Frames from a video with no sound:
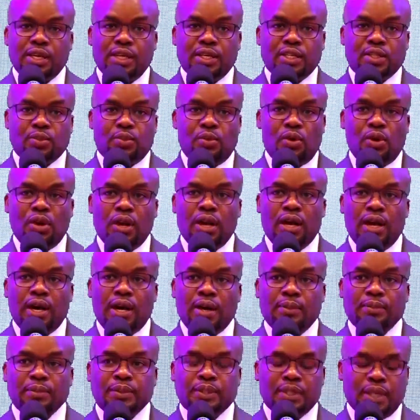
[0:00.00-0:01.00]
in small
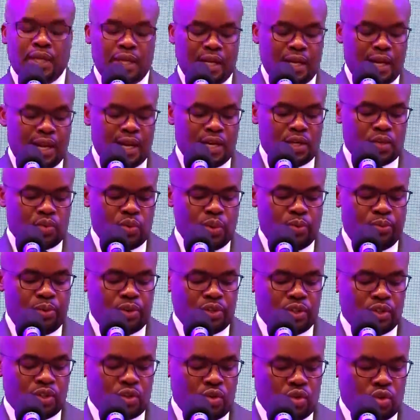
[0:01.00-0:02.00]
arms and light
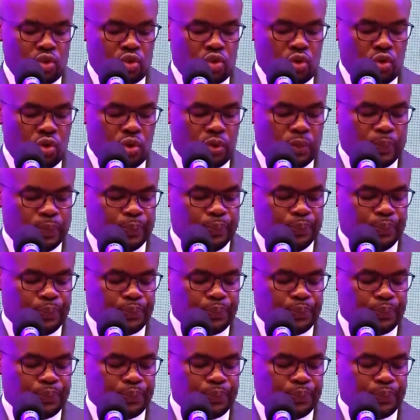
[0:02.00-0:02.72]
weapons control.